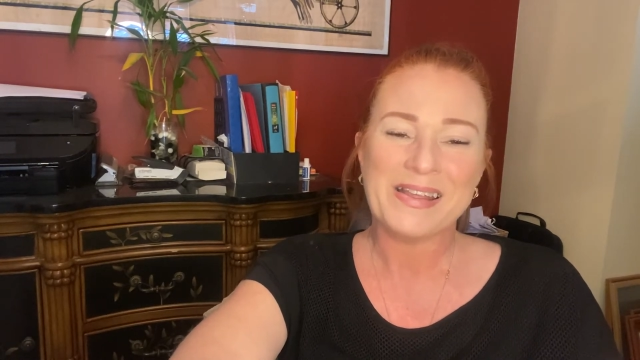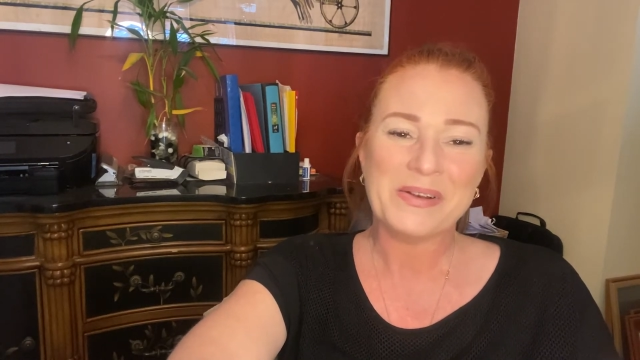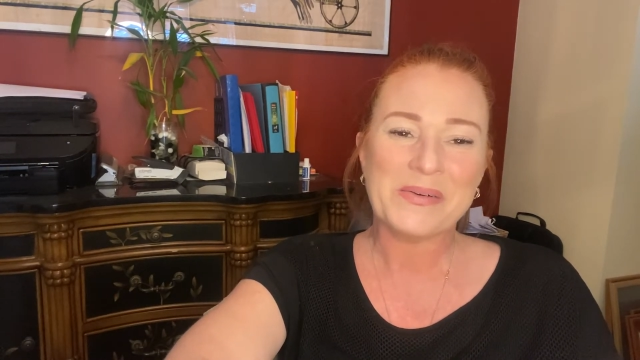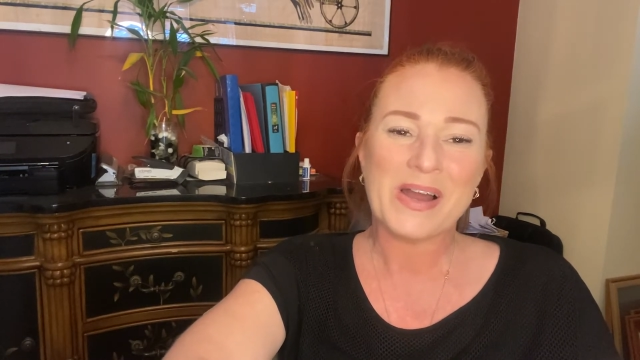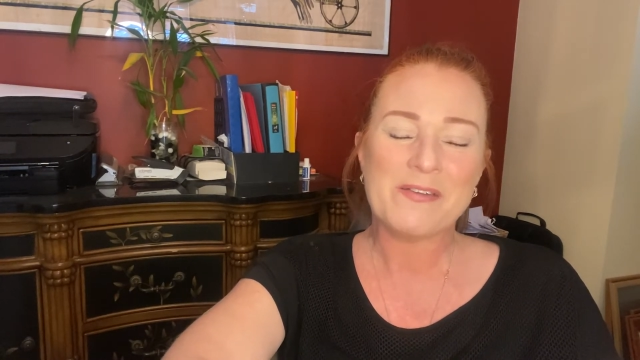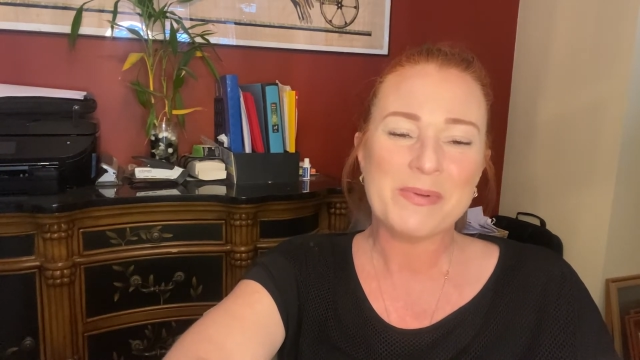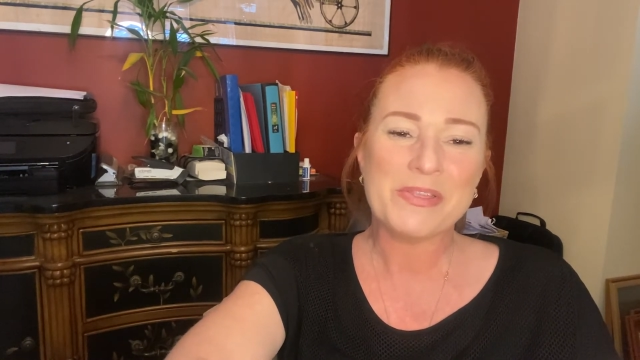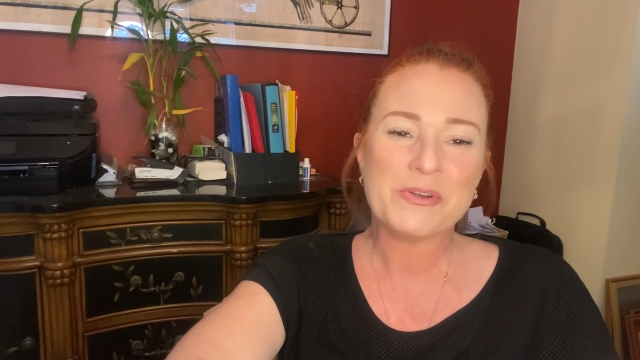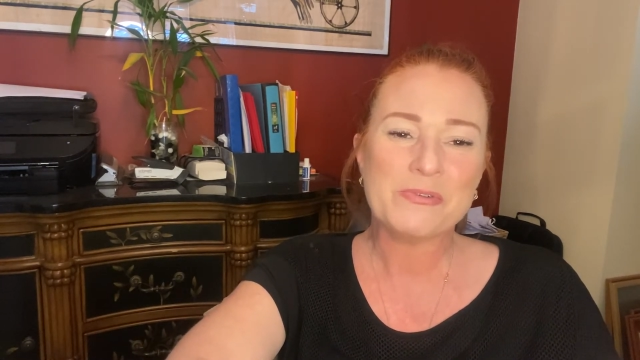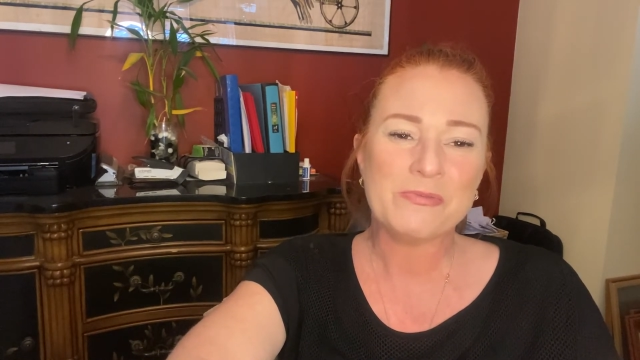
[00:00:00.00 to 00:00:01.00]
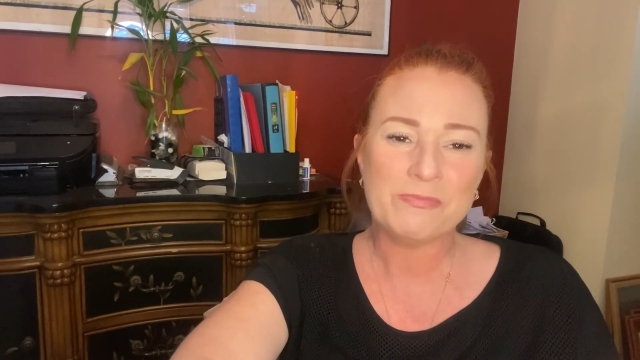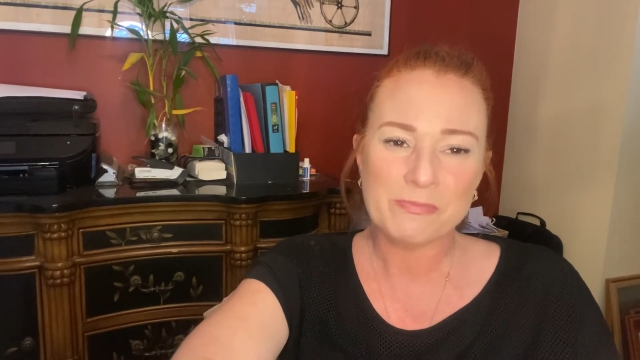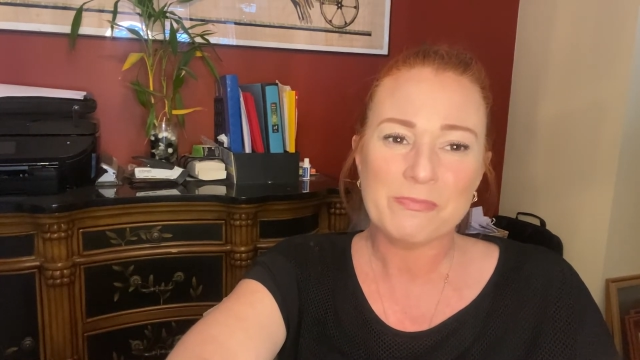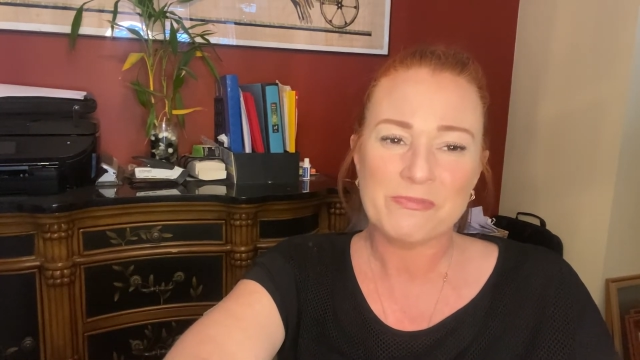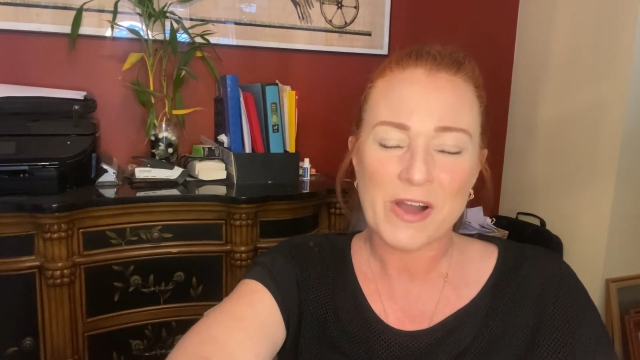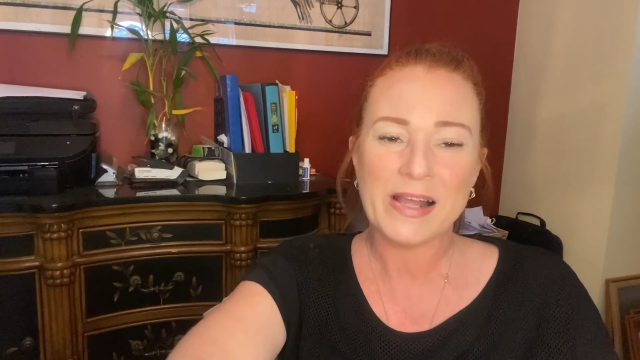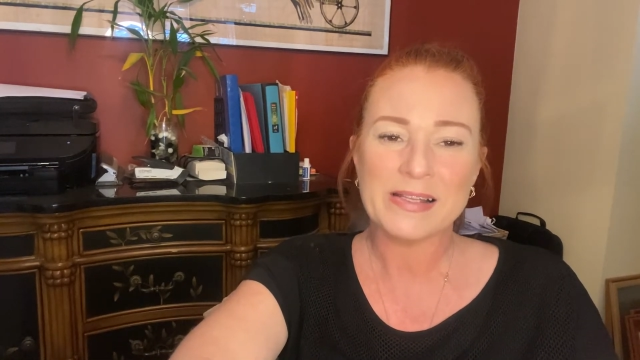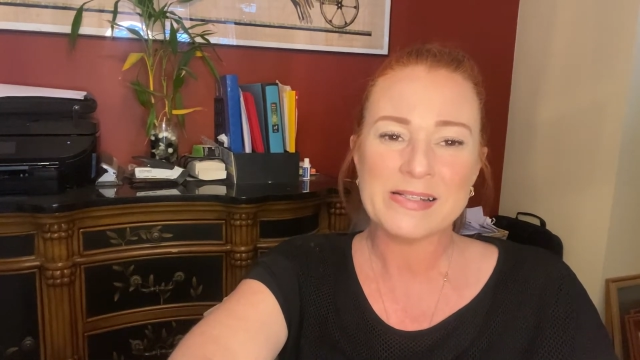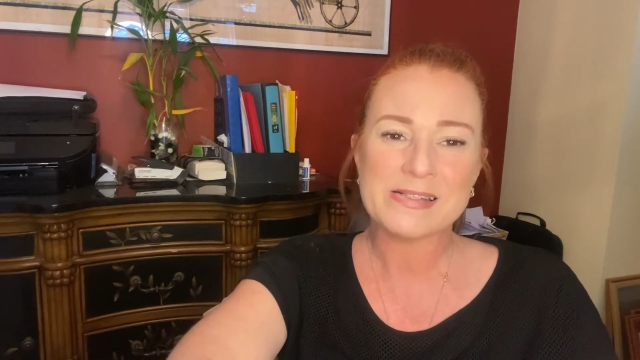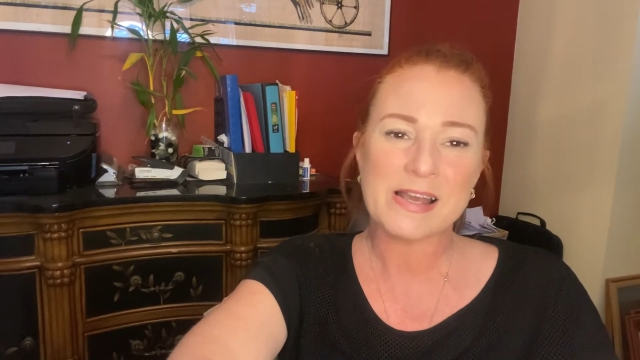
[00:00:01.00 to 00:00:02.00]
you know, I've been through
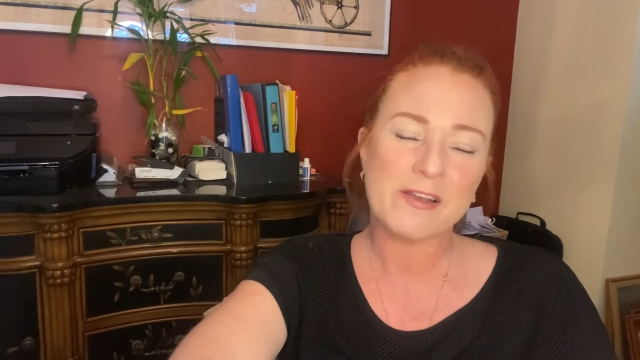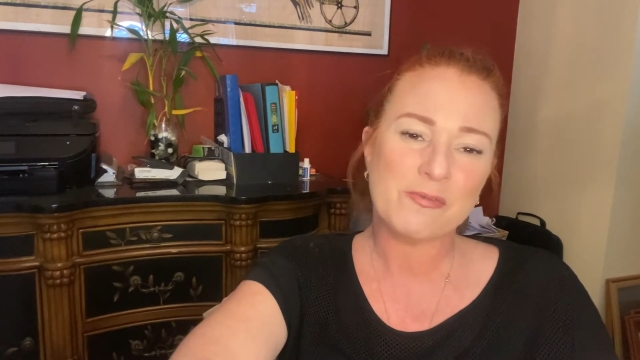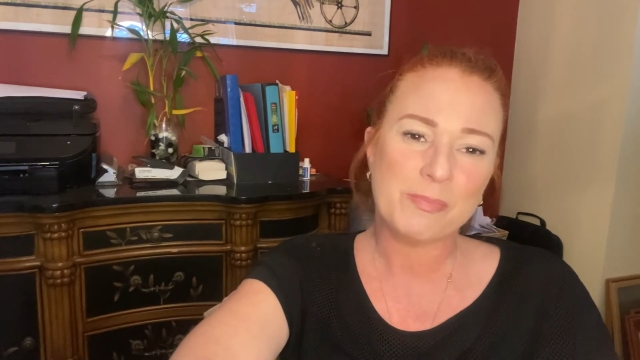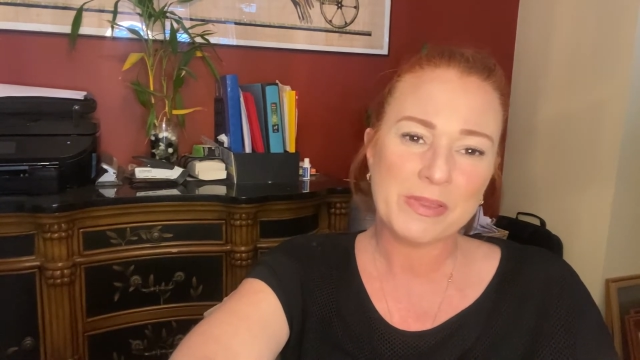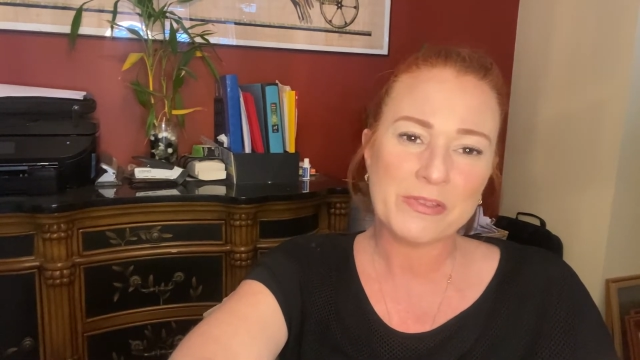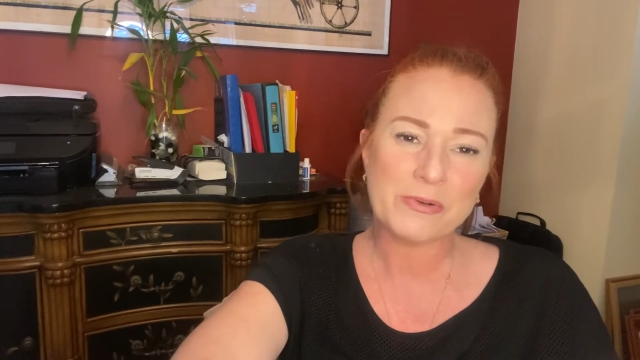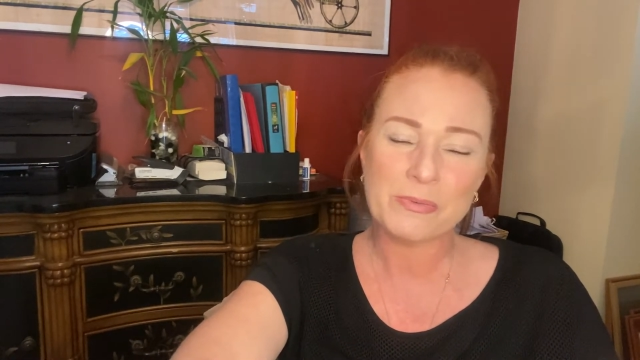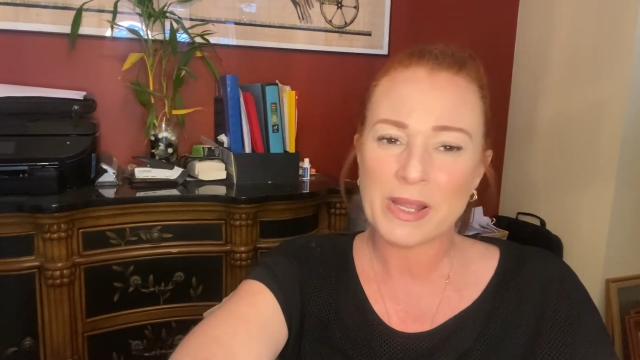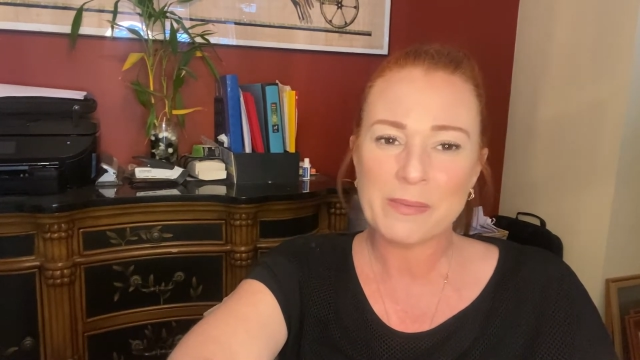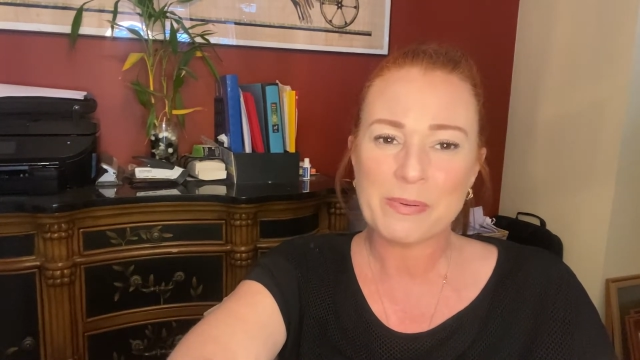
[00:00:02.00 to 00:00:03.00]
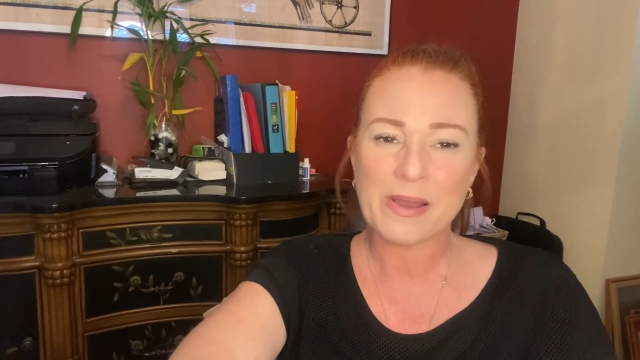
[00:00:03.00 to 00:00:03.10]
violence. I've been through rape.